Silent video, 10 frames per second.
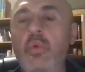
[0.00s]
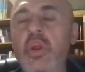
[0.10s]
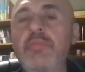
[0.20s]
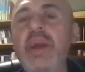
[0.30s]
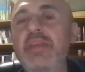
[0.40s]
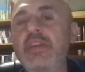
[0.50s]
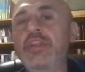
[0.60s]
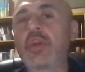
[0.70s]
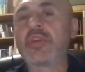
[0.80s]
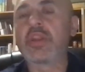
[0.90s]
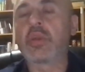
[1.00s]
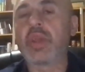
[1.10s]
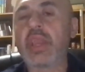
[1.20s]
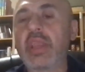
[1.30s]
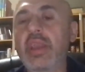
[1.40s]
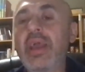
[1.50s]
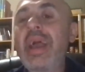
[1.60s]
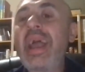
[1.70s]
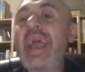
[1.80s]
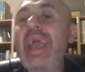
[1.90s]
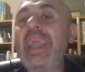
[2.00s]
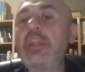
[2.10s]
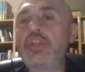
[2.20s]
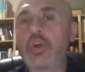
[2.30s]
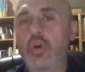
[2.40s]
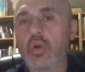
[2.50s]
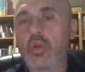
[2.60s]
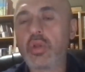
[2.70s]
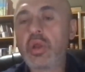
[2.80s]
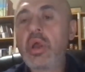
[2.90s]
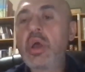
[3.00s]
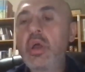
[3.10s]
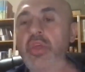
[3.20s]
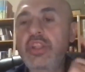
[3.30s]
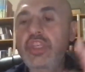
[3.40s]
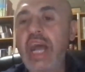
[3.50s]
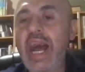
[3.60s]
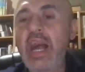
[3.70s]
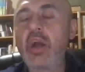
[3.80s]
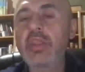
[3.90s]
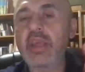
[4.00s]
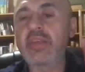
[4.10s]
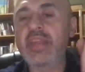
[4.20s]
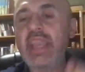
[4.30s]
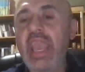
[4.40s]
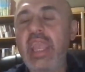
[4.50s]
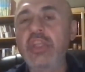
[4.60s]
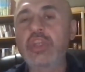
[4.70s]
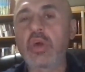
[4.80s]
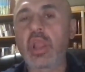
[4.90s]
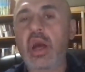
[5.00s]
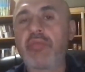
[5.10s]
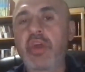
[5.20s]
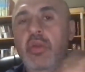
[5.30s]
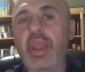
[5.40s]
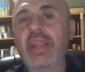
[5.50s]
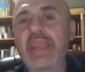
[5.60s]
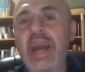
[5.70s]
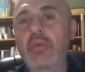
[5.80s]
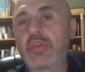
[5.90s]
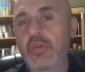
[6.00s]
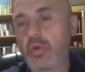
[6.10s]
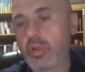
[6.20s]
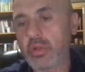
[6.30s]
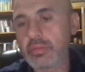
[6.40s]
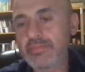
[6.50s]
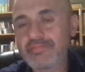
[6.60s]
the word messenger is in Greek? Angel. The child is the angel of the great council.